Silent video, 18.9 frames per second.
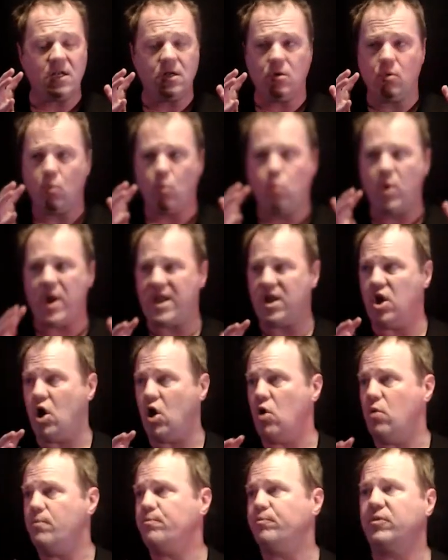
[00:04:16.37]
window.
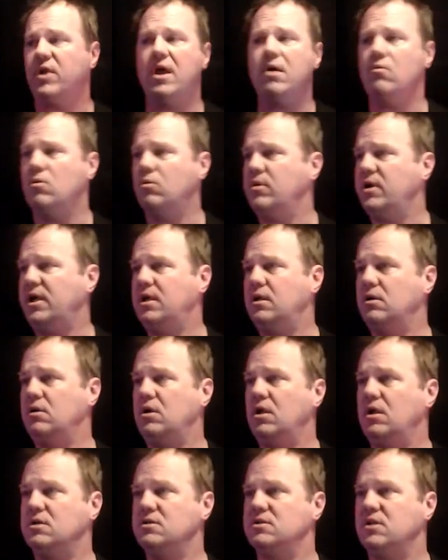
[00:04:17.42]
Okay, well, we can,
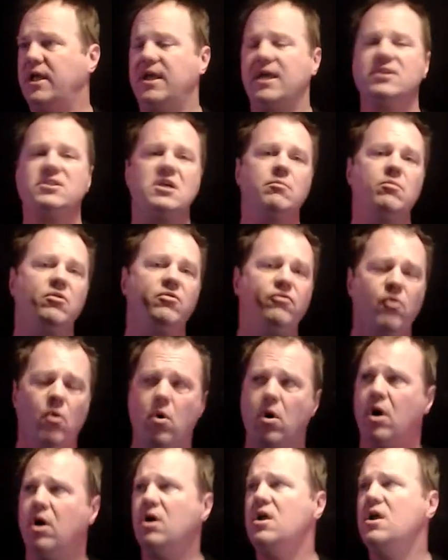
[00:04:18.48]
like I said
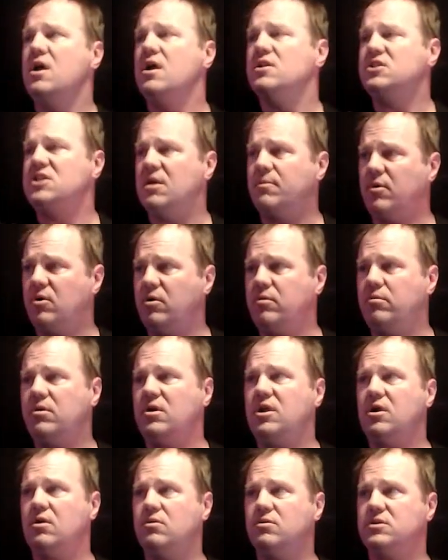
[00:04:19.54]
before, typically we
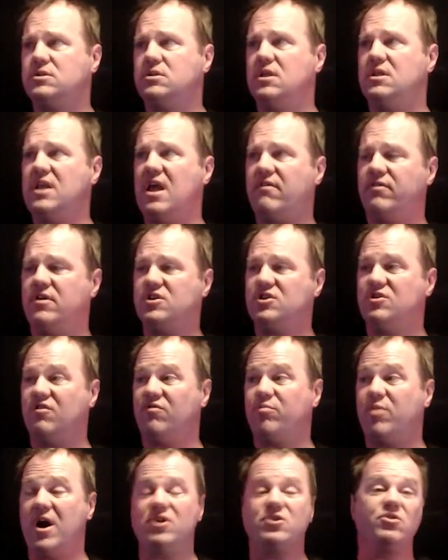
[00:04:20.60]
use the definition of
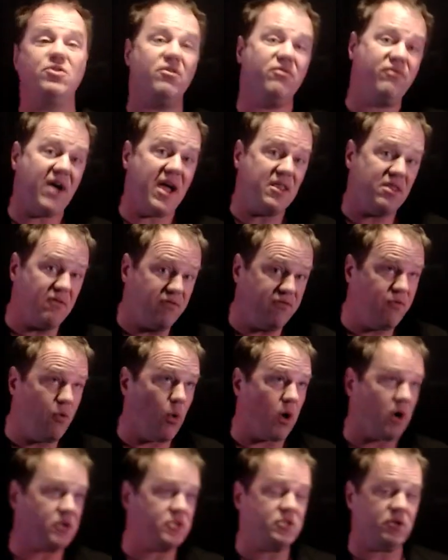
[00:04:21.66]
pressure to find the
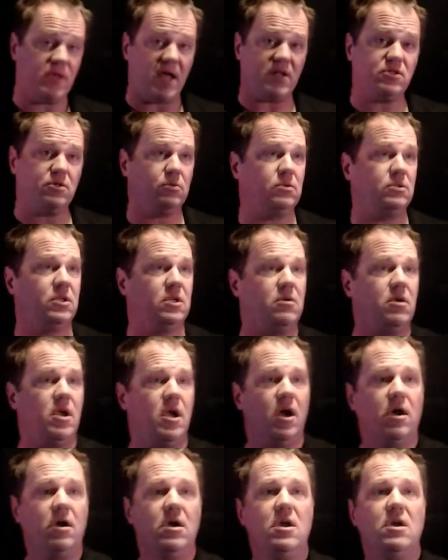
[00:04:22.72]
force. So that's what we'll do here.
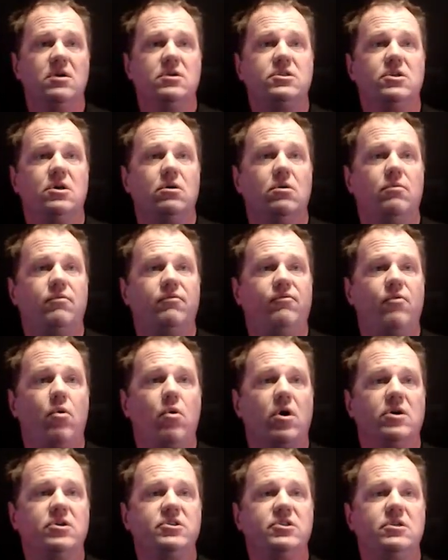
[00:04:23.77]
So
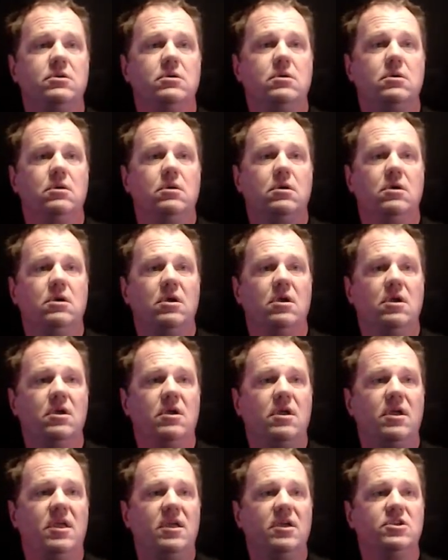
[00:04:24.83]
force
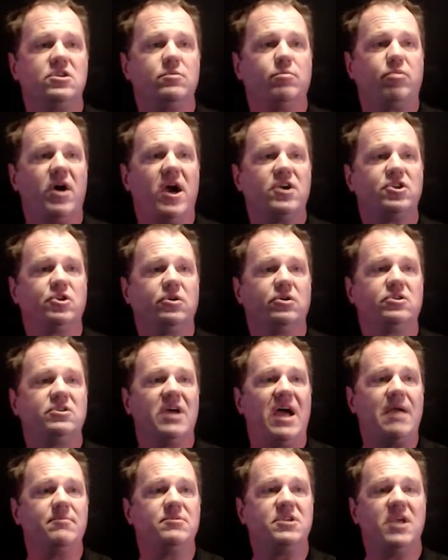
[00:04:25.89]
is pressure
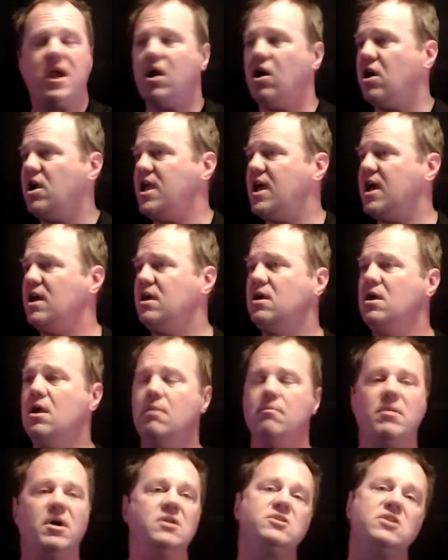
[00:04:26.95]
times area, but
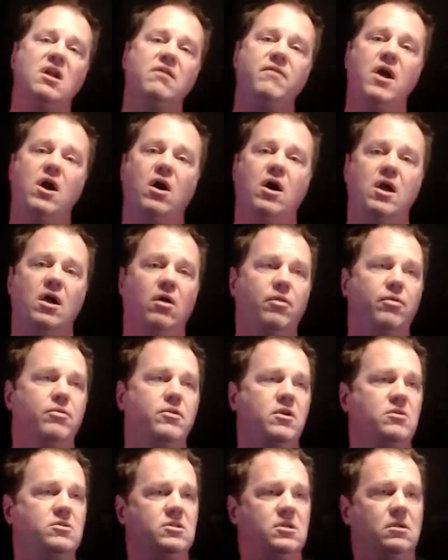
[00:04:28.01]
instead of area, I'll do
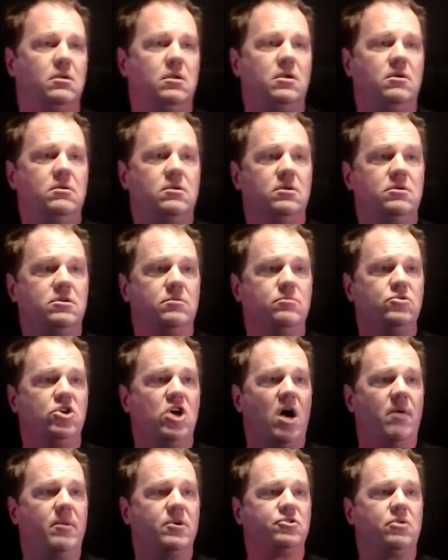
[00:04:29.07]
some
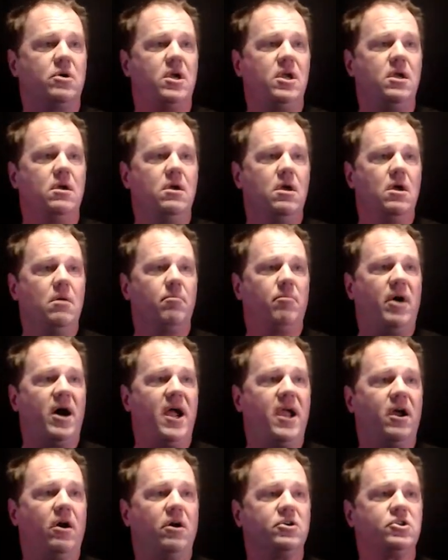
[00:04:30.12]
geometry, pi
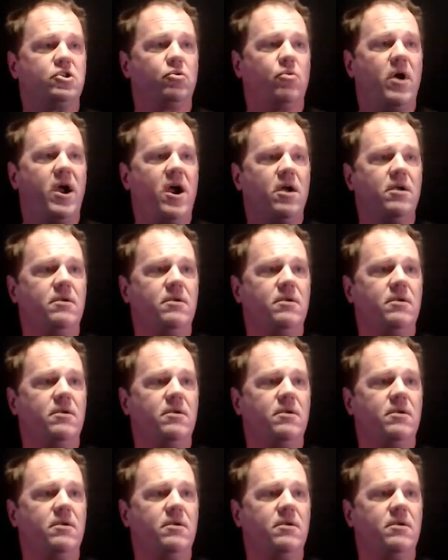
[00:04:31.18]
r squared